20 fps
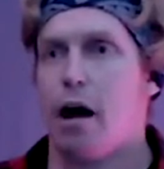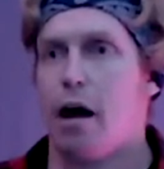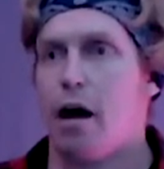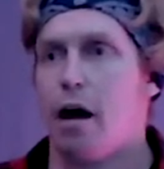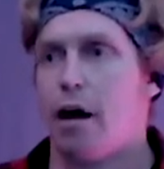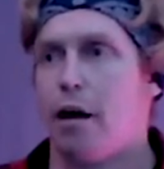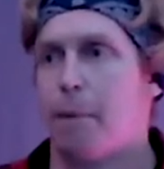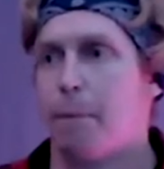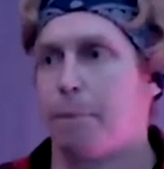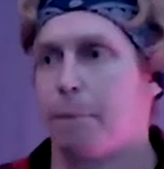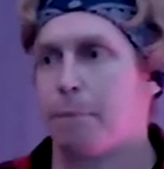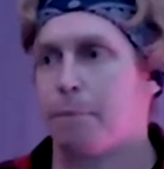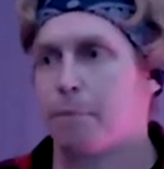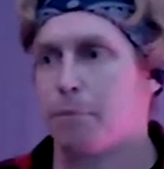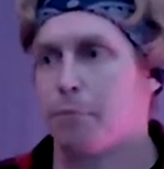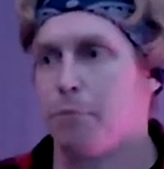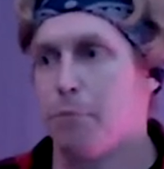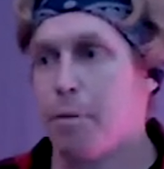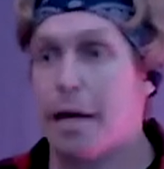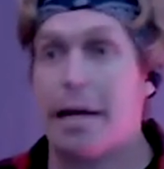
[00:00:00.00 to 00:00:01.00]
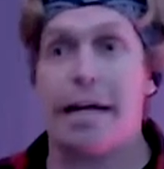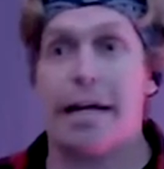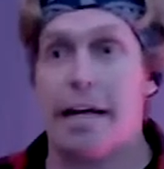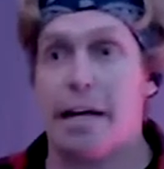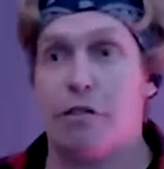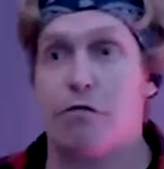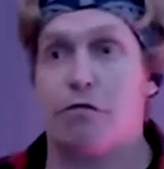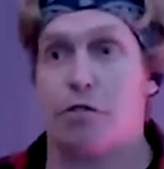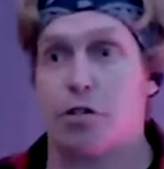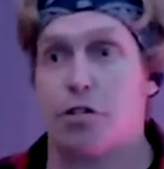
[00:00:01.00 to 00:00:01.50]
um,
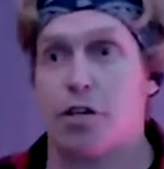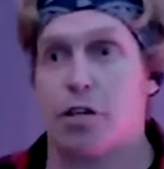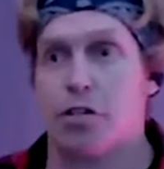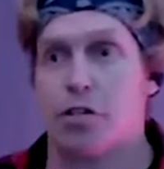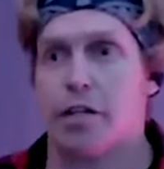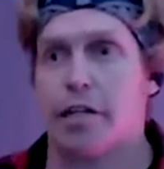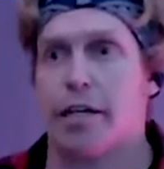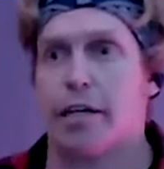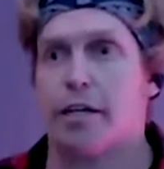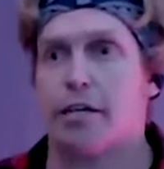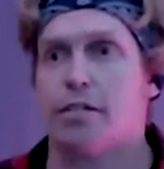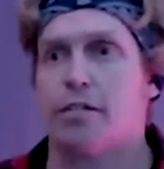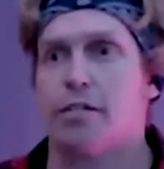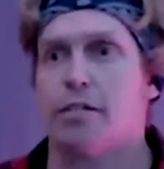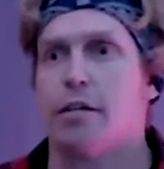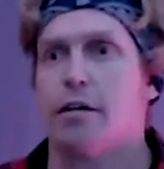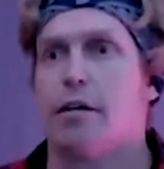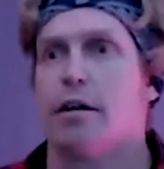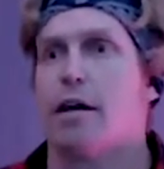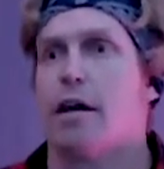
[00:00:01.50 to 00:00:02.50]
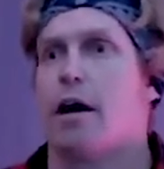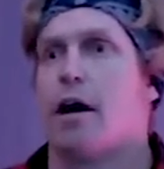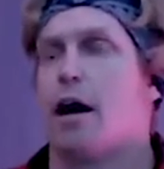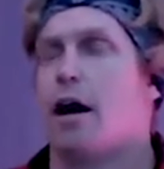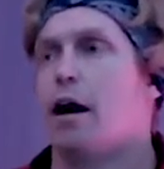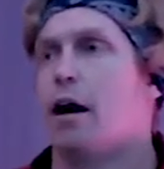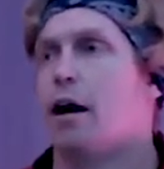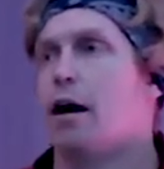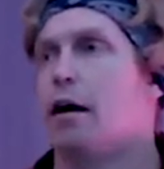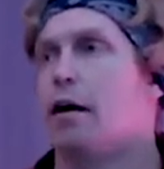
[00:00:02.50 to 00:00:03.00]
medicated for such things,
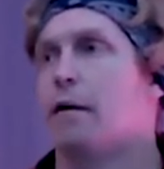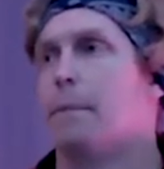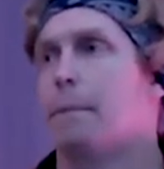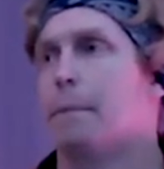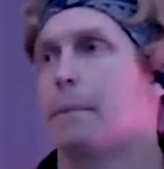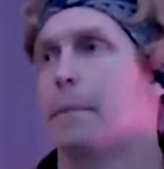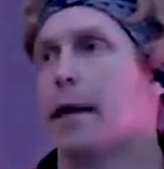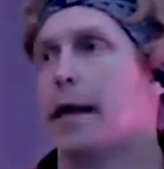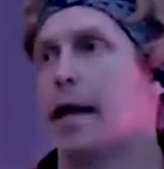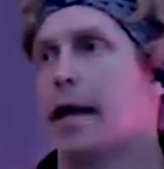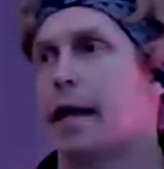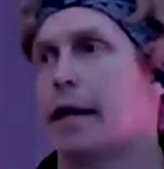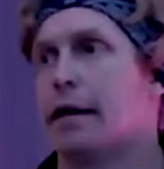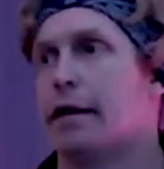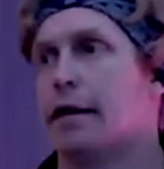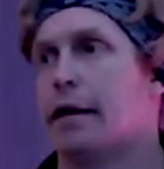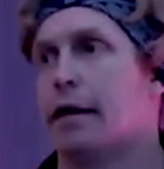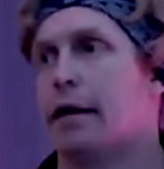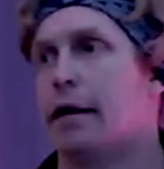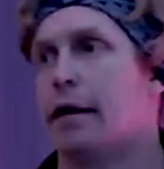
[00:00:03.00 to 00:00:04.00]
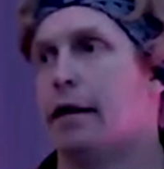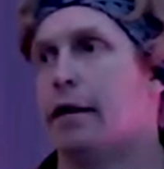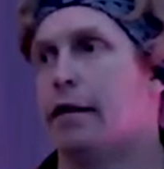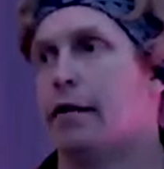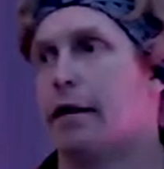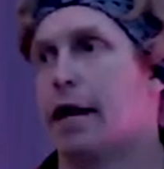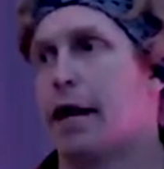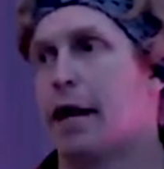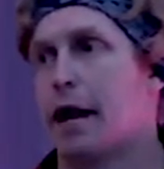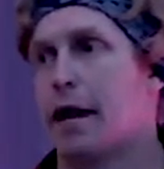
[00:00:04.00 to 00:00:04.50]
um, and,
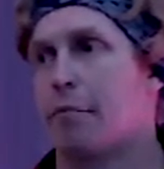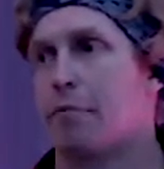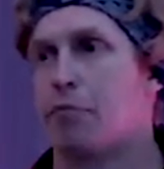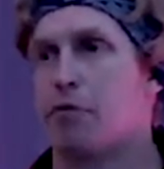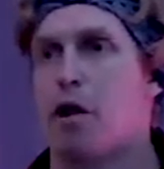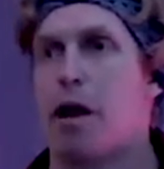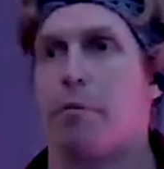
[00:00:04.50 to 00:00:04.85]
uh, and,